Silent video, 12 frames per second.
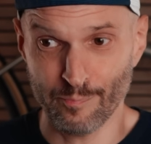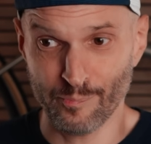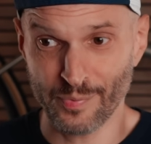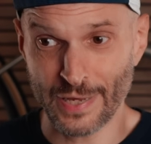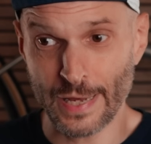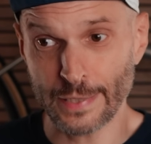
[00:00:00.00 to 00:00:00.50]

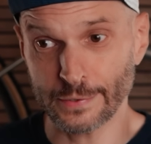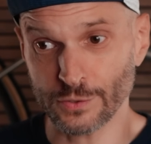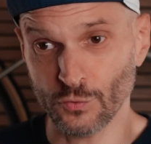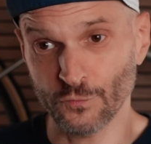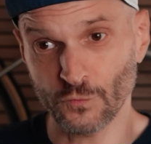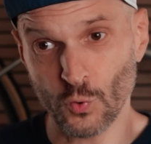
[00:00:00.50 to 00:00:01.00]
But
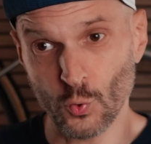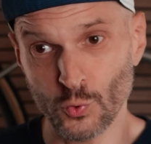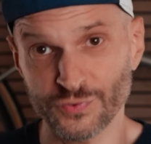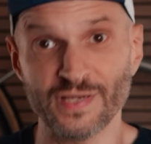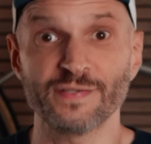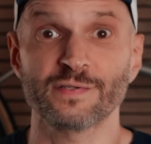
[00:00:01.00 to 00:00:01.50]
of
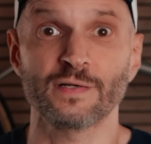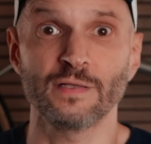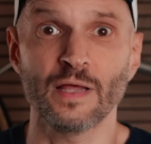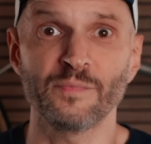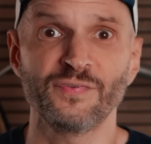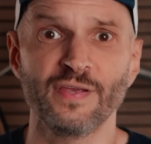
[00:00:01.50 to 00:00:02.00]
course, as
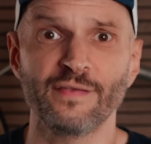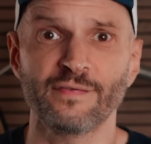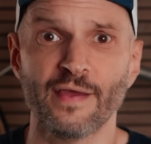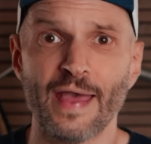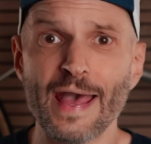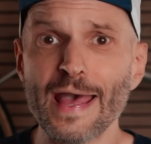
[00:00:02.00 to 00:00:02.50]
clumsy as
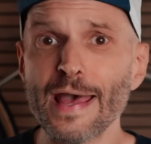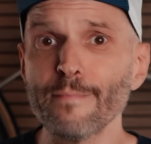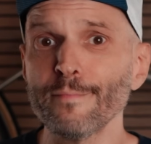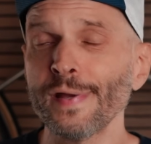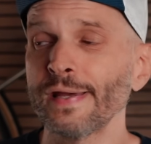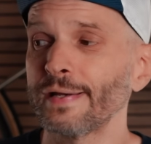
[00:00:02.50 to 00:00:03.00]
I
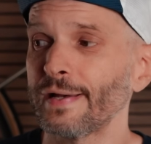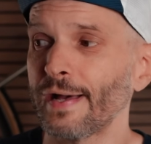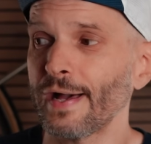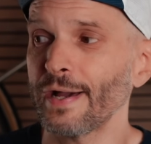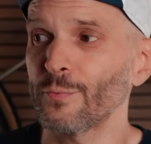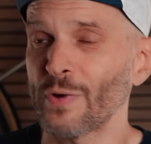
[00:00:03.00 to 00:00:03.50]
am,
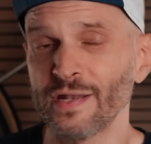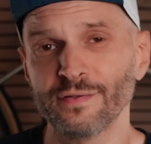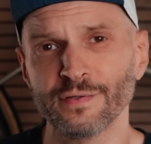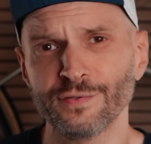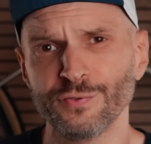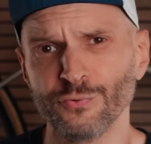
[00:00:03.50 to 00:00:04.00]
I
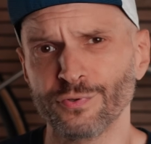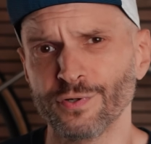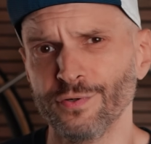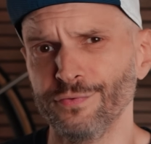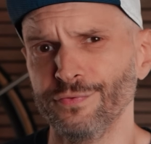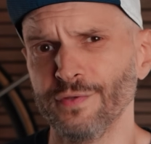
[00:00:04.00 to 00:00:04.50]
went and took
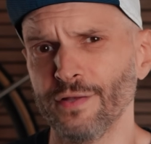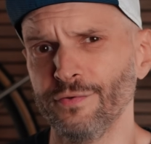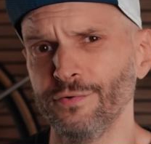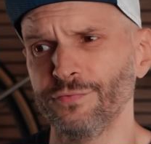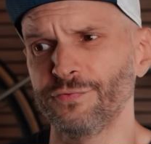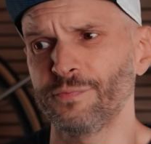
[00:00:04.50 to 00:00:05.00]

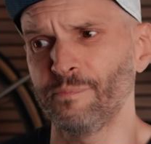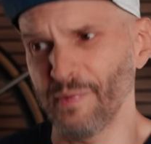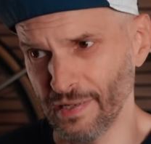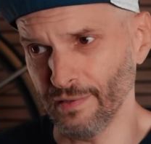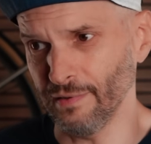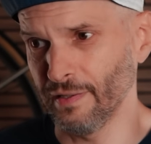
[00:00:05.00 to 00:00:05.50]
another
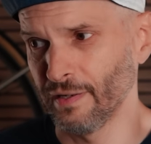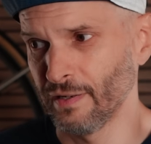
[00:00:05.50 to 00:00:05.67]
spill.